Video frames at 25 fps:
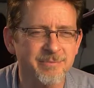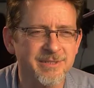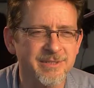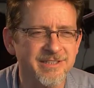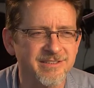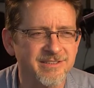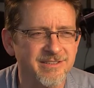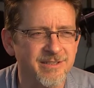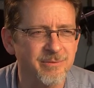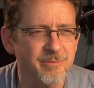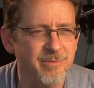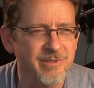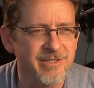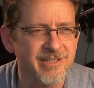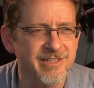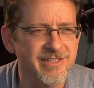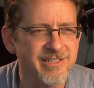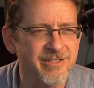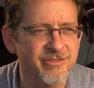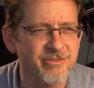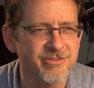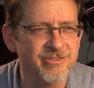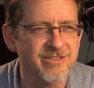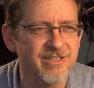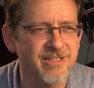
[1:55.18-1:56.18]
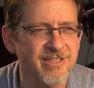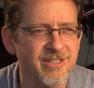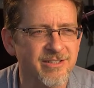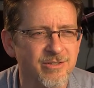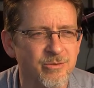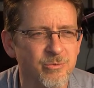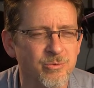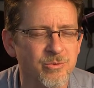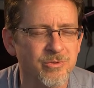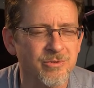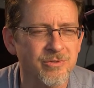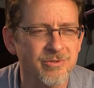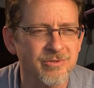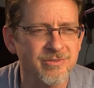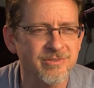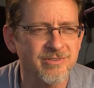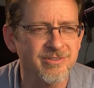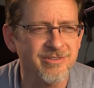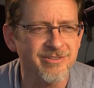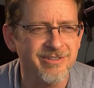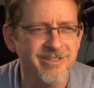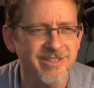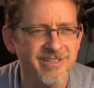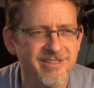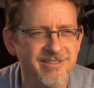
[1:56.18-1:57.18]
be assembled on the other side of the world
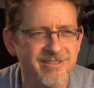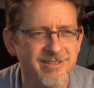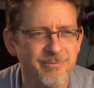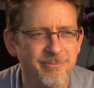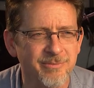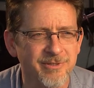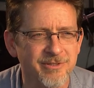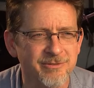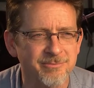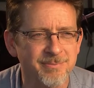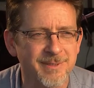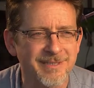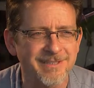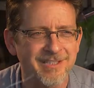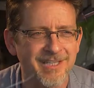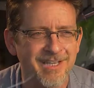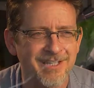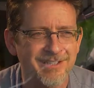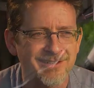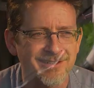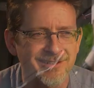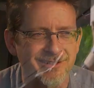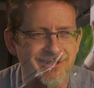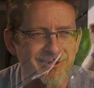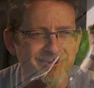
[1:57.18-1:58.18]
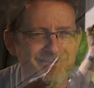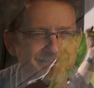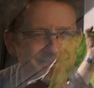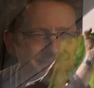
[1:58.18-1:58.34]
and turned into something spectacular.